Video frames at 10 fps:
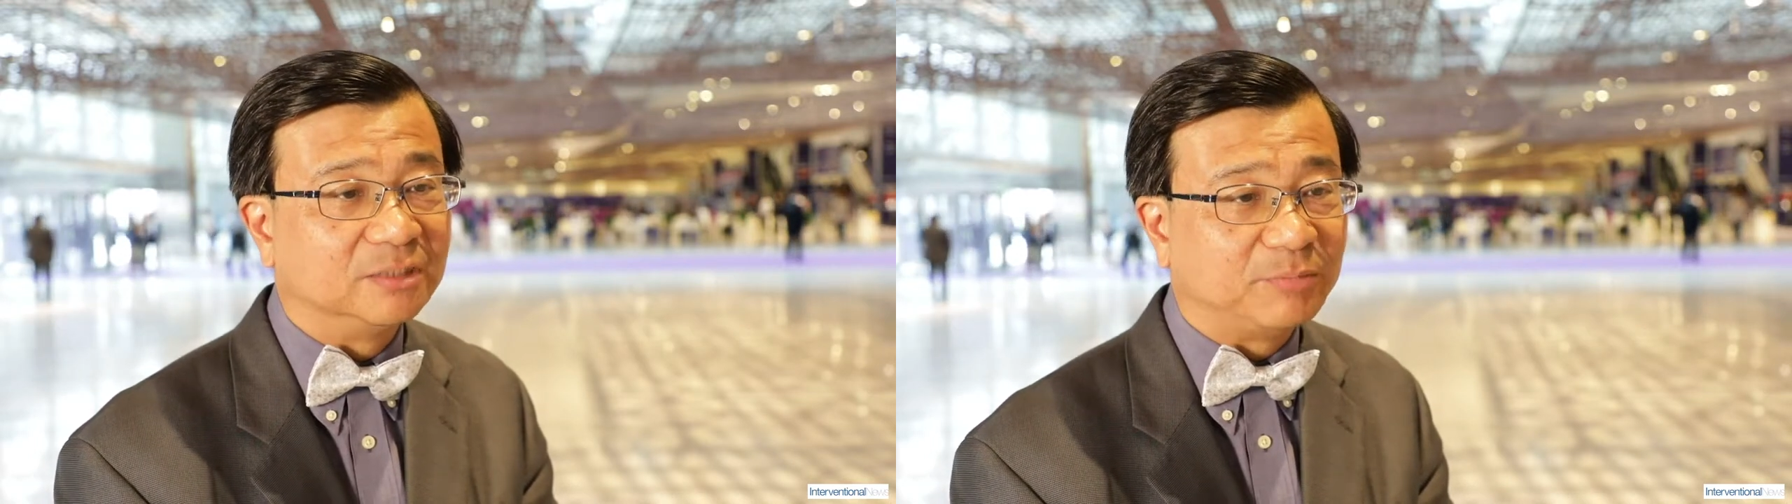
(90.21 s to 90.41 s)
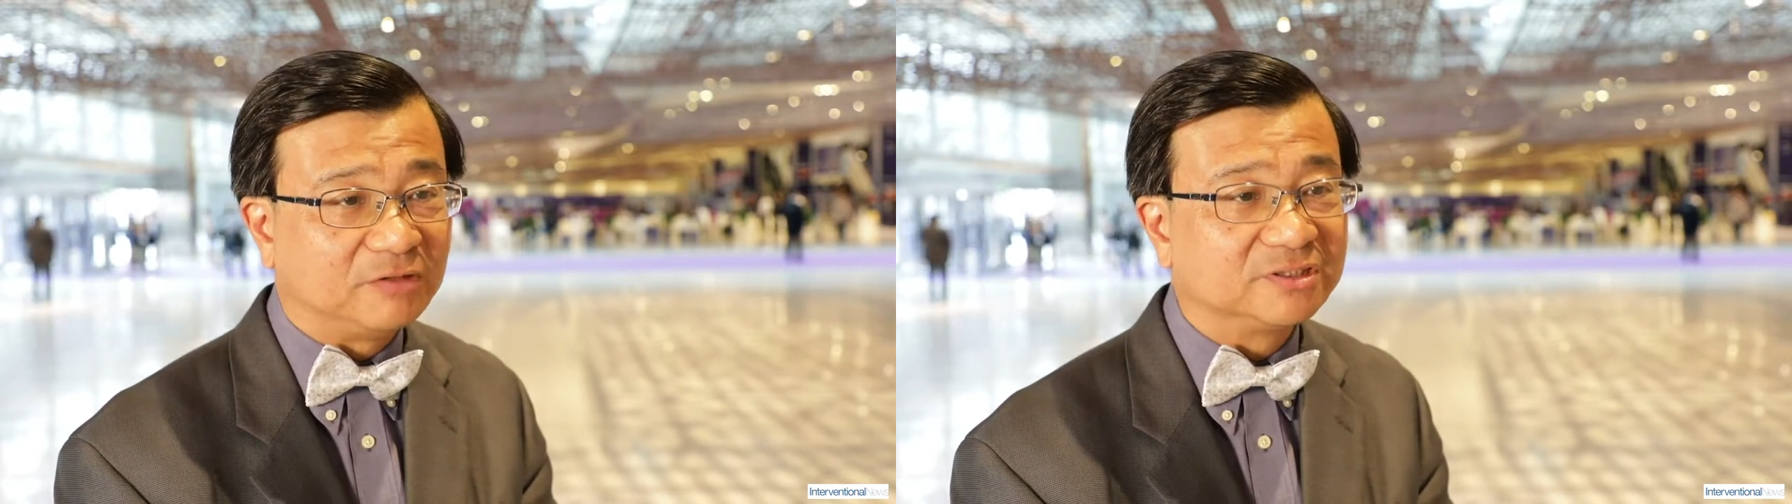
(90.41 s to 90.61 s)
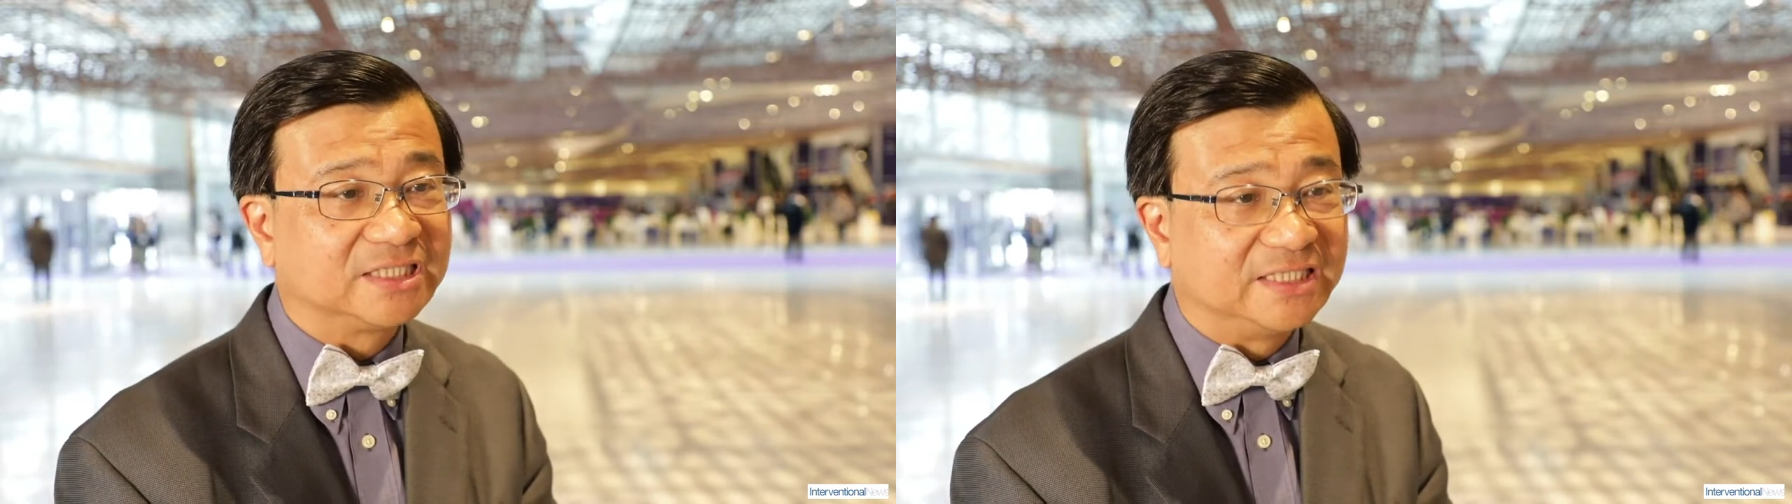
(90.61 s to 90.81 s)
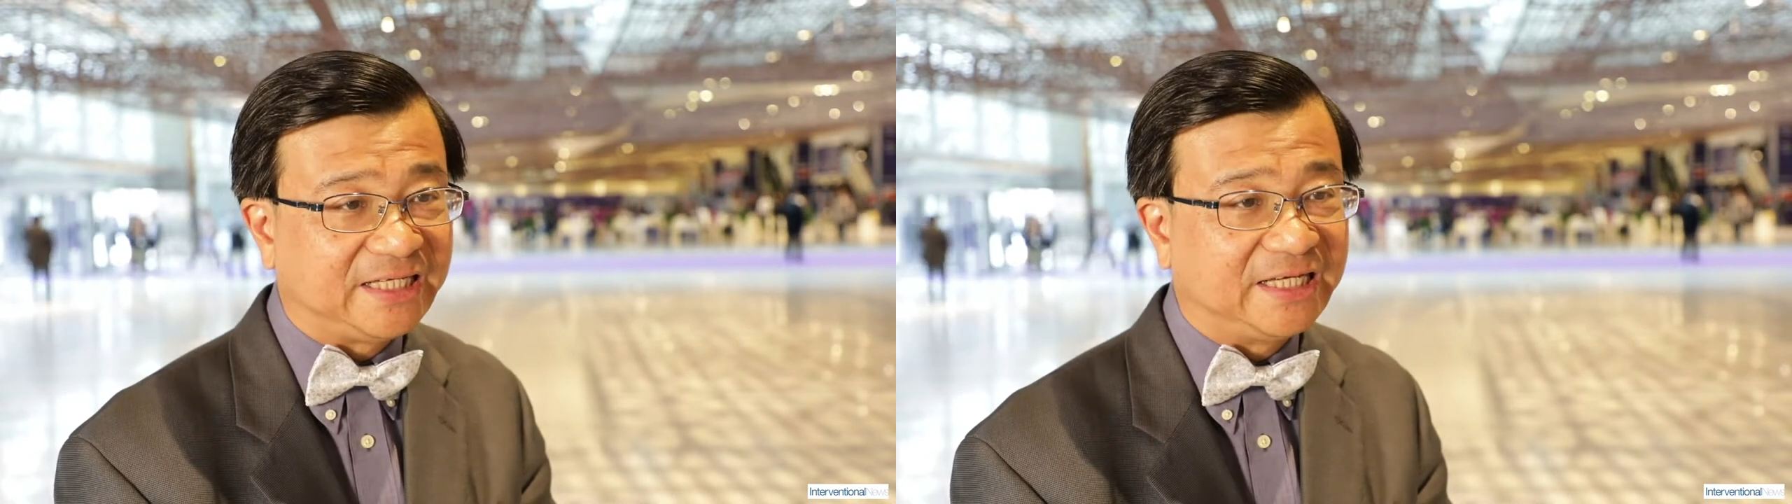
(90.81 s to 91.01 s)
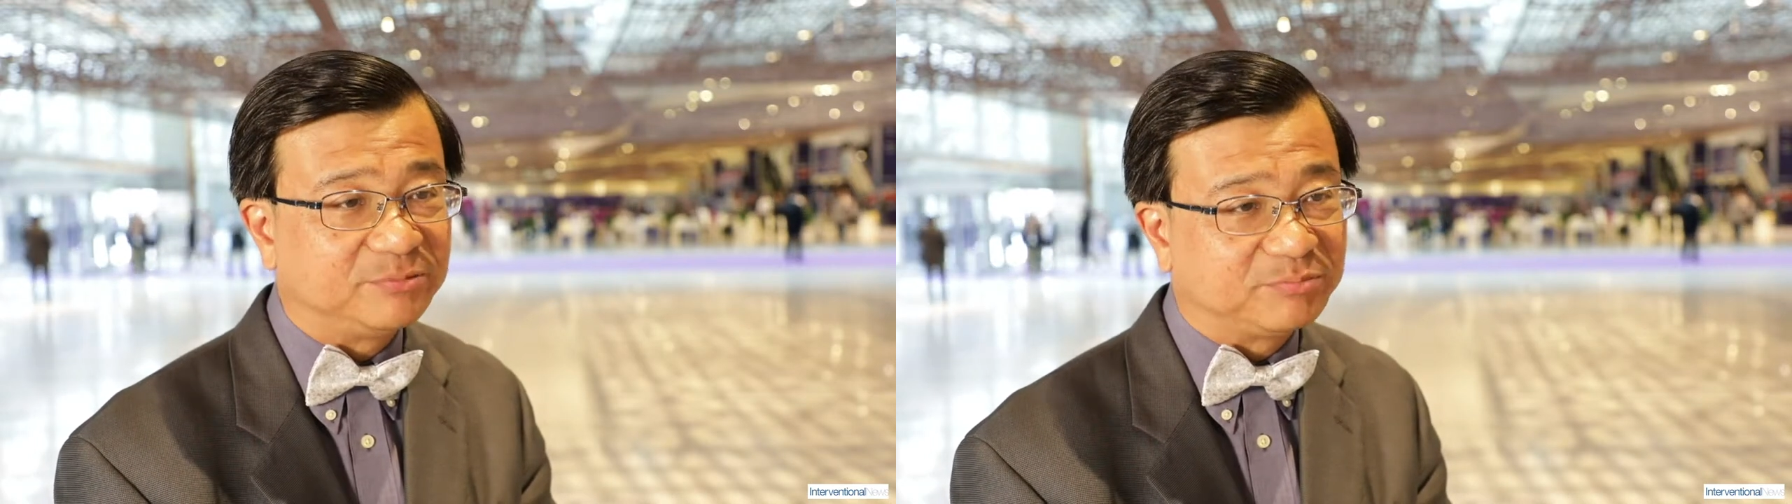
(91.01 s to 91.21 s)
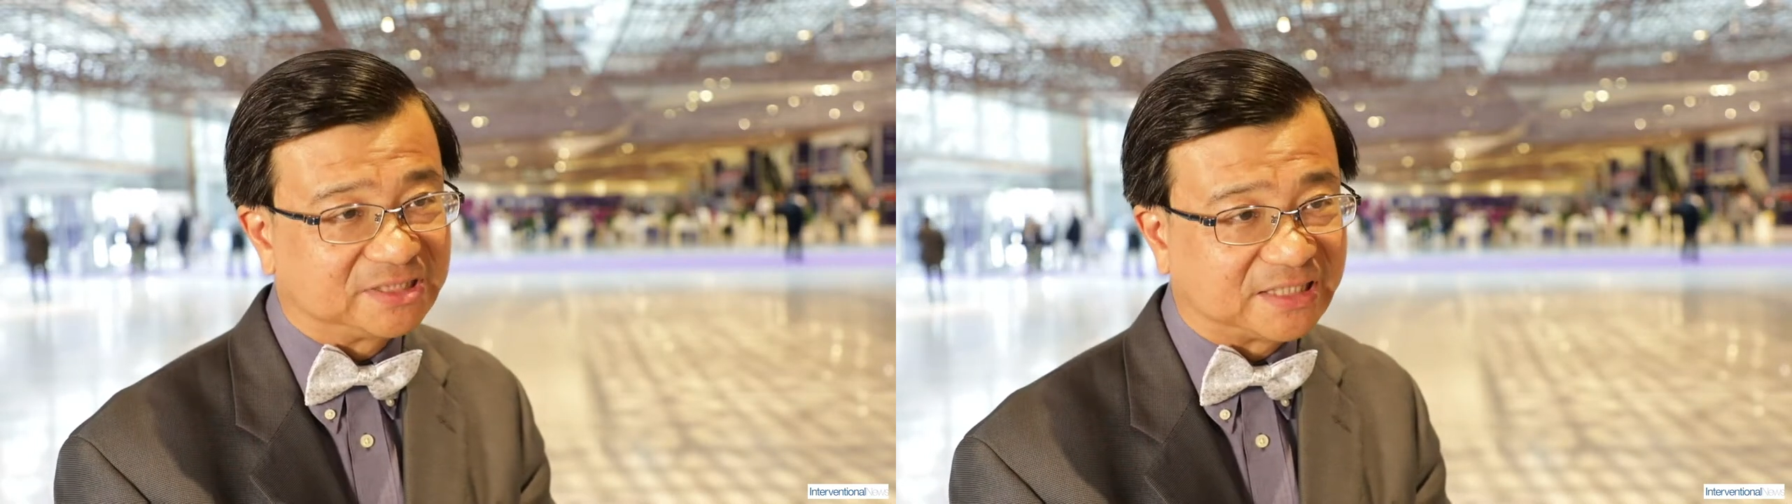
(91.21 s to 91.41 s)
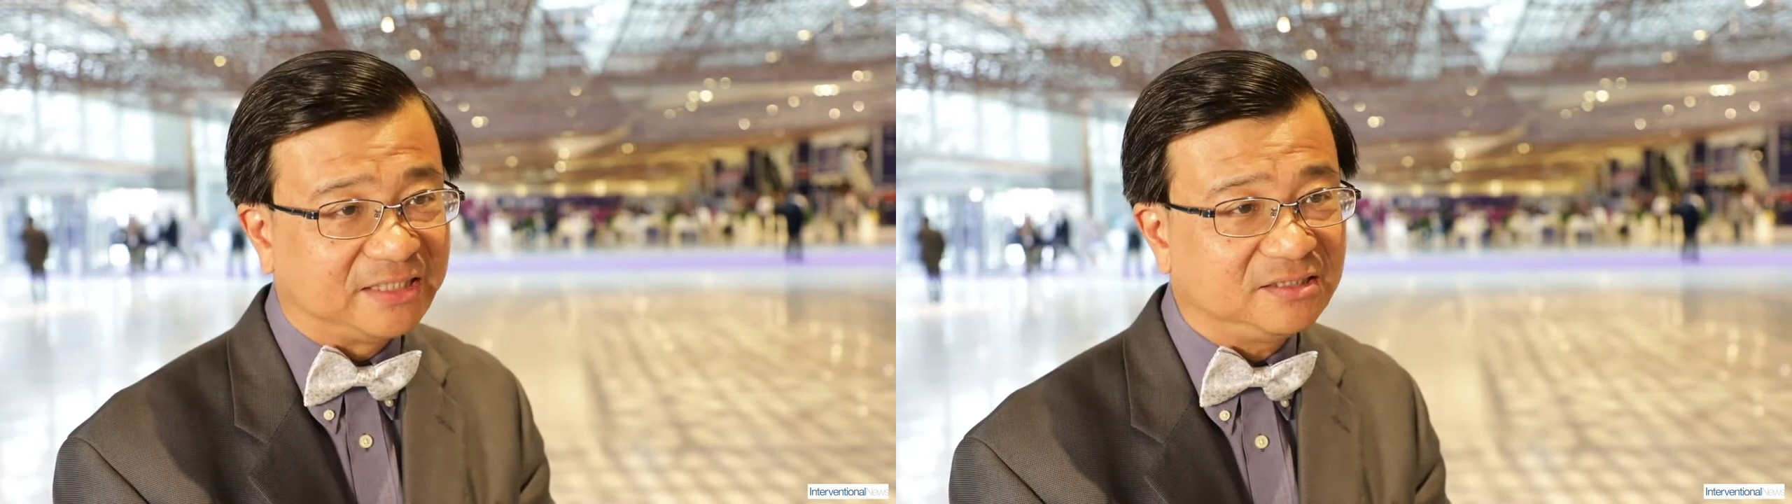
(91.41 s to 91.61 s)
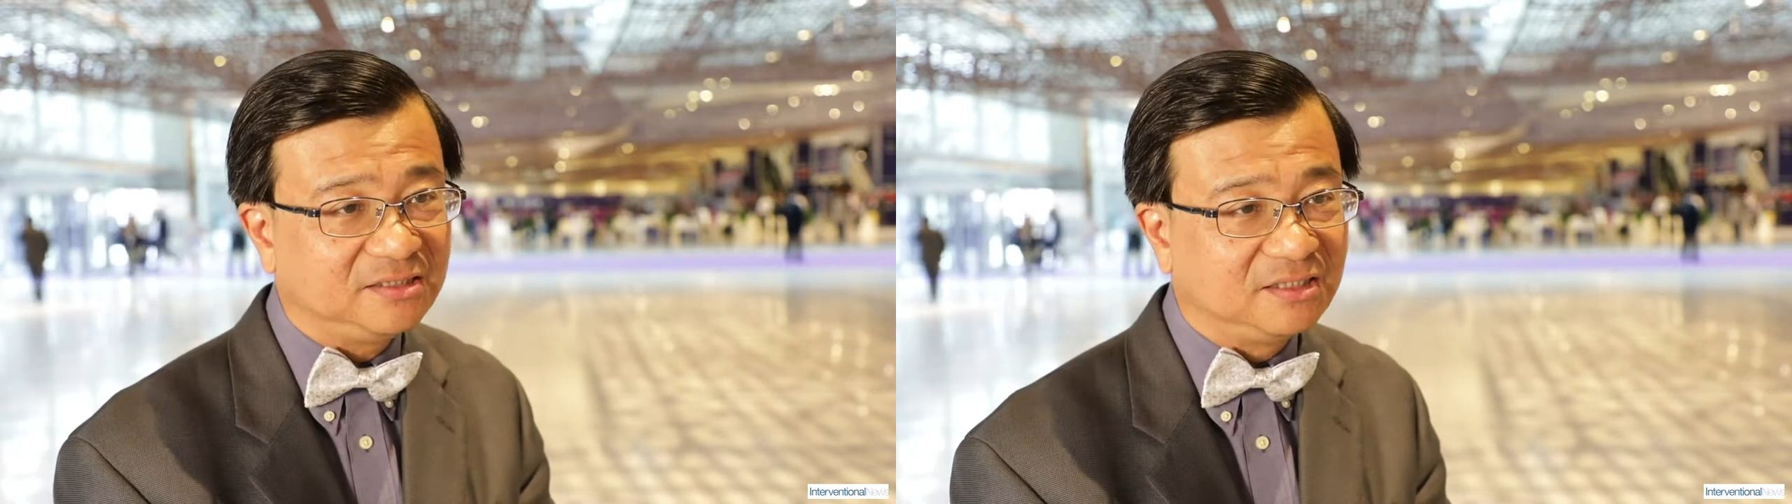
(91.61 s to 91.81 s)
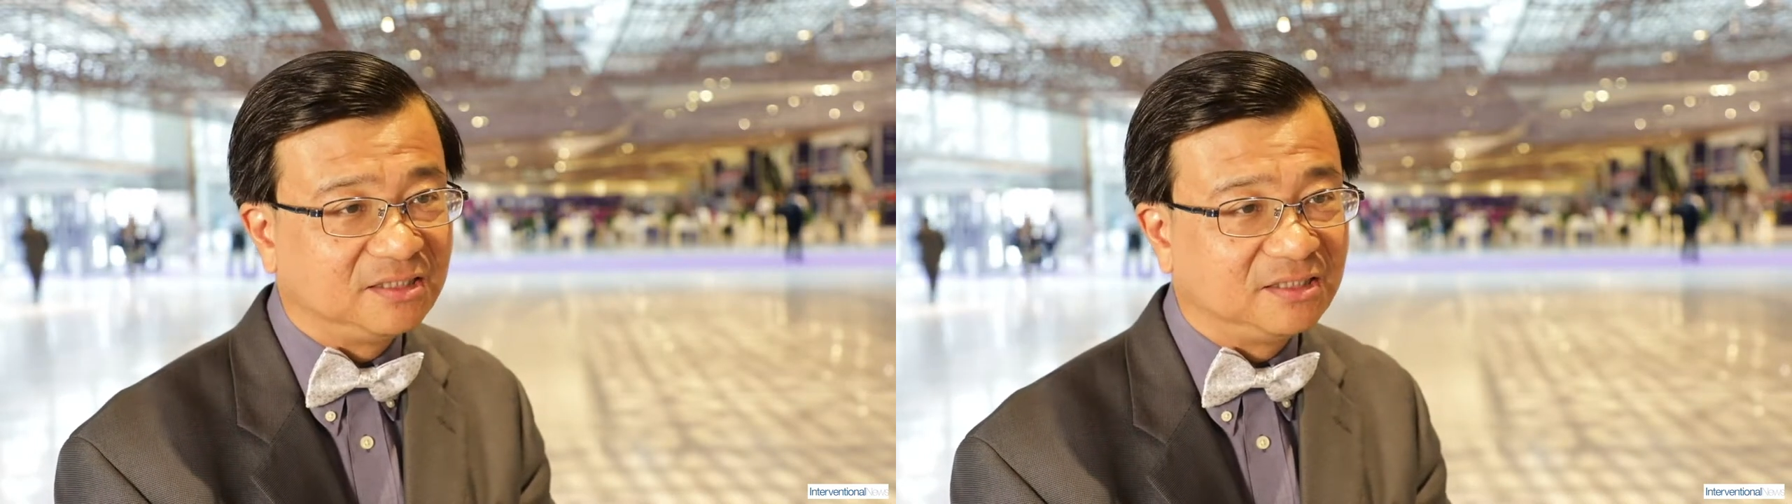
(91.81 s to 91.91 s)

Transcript: about 38%.